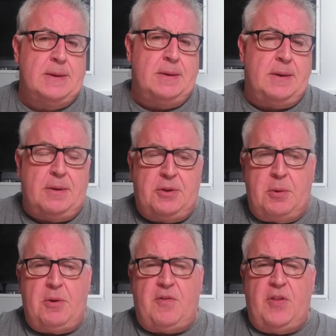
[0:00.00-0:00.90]
And that'll
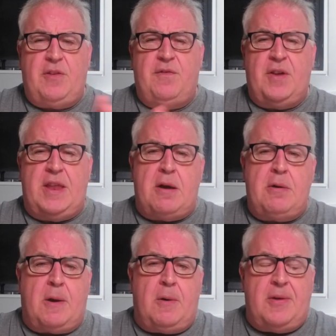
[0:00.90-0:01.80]
do us for this video,
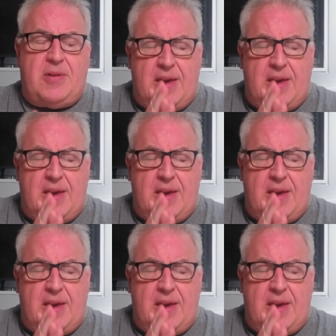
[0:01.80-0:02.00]
guys.